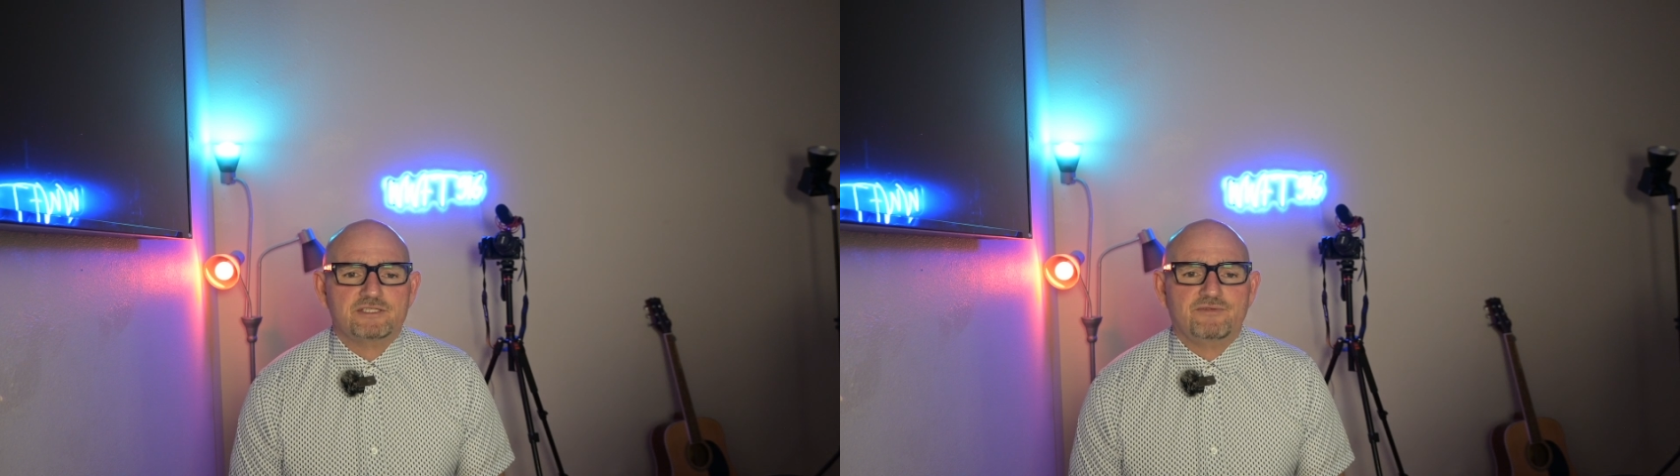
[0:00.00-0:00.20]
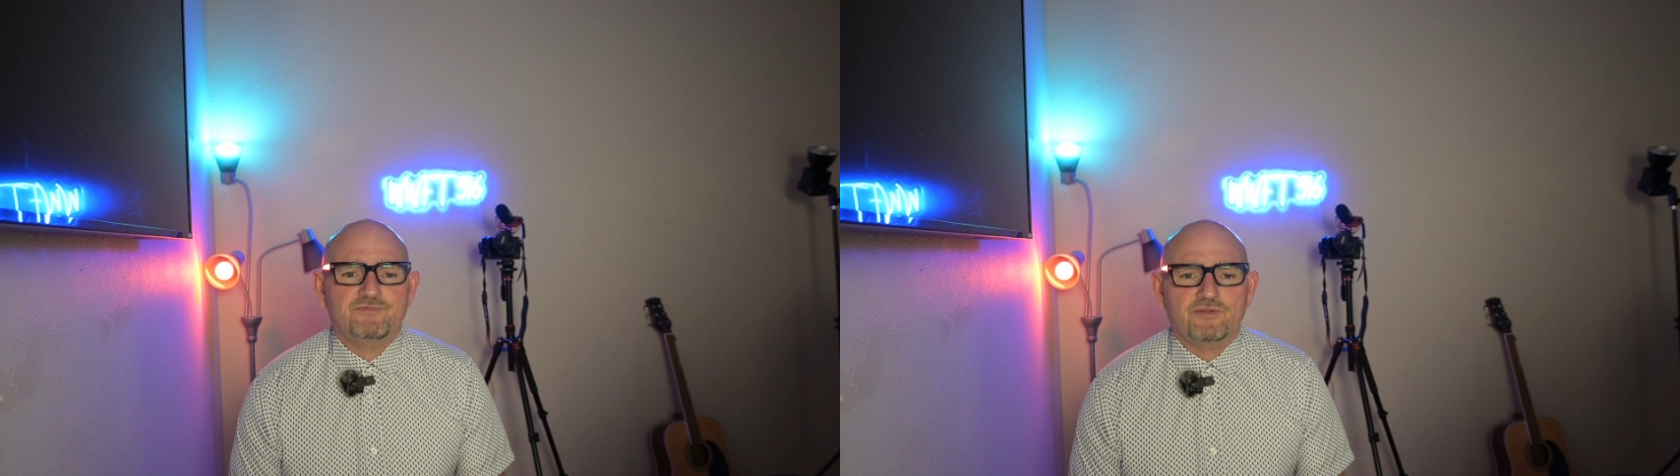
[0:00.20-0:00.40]

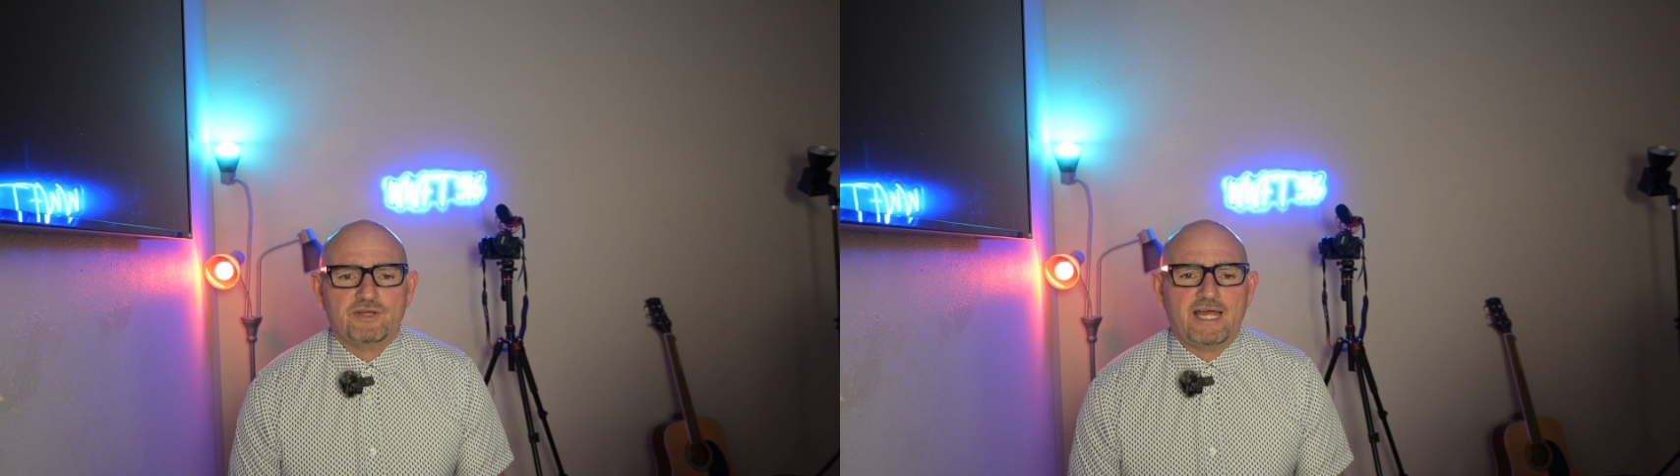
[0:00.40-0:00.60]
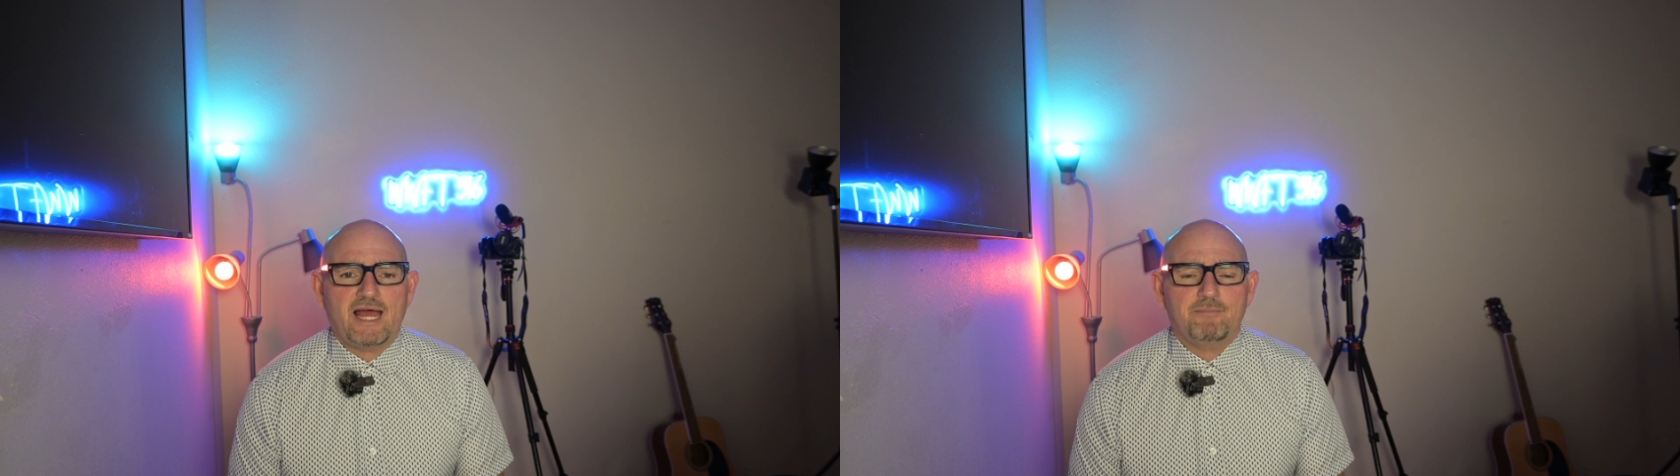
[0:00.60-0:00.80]
to fill the
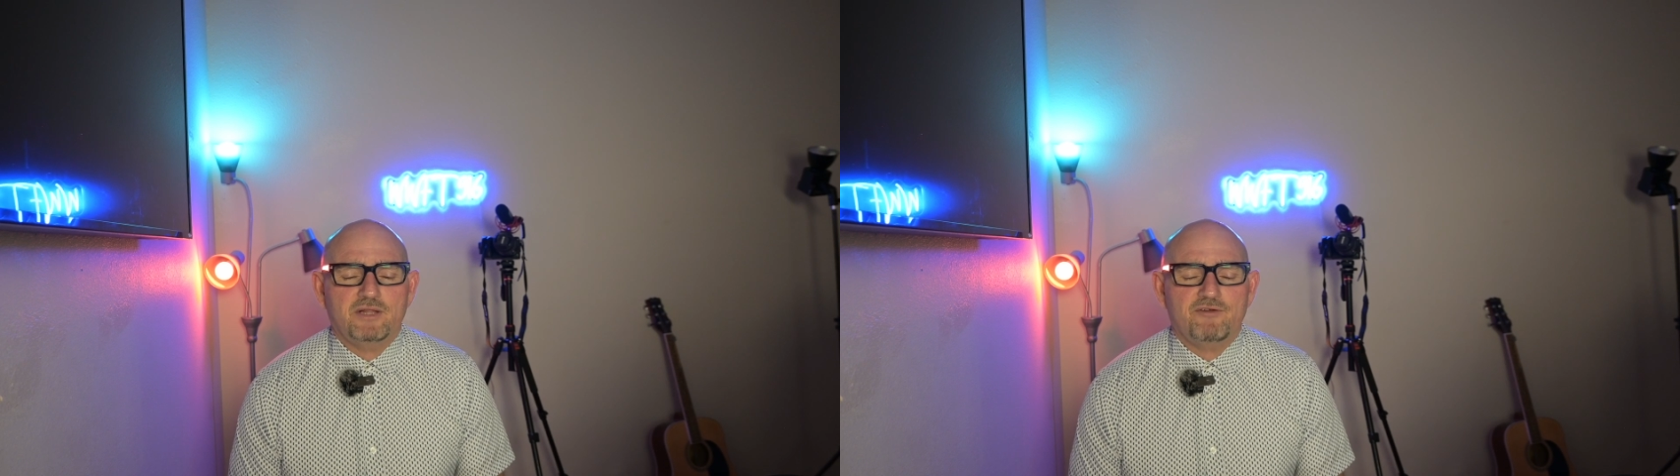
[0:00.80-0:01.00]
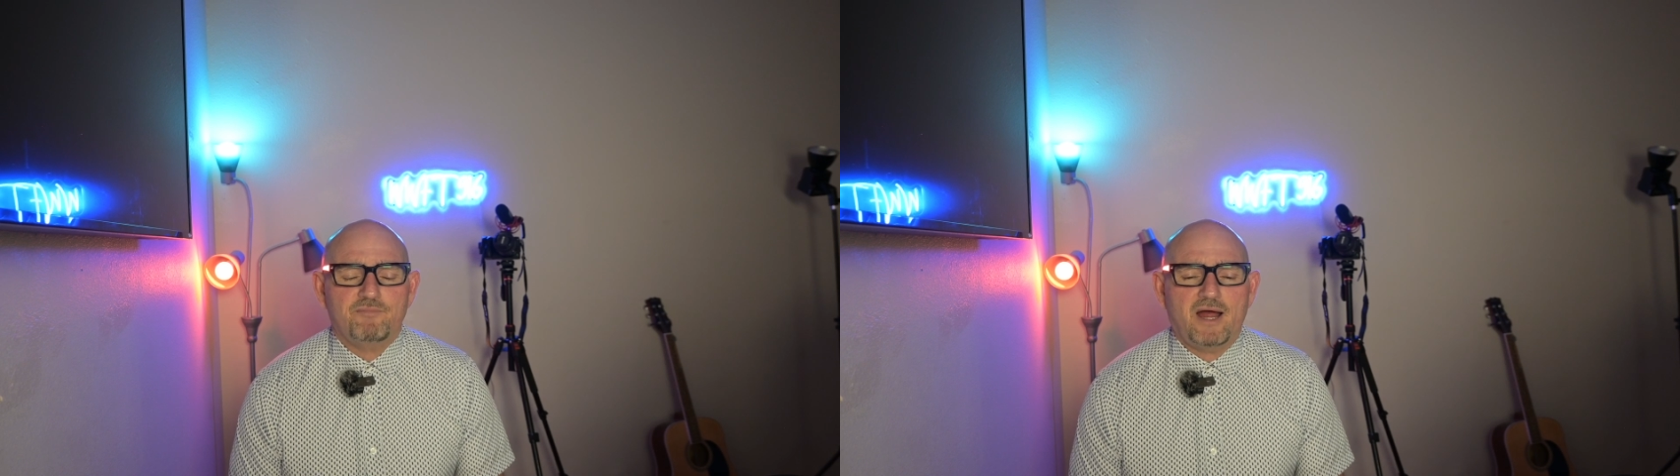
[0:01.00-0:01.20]
gap
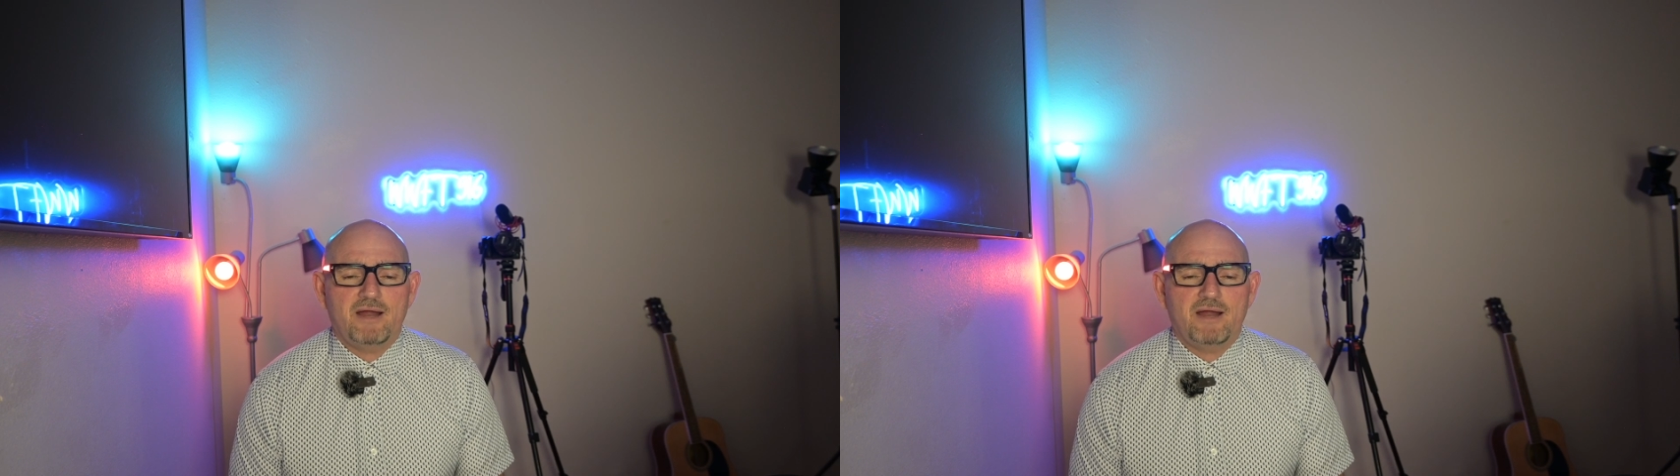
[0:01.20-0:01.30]
left by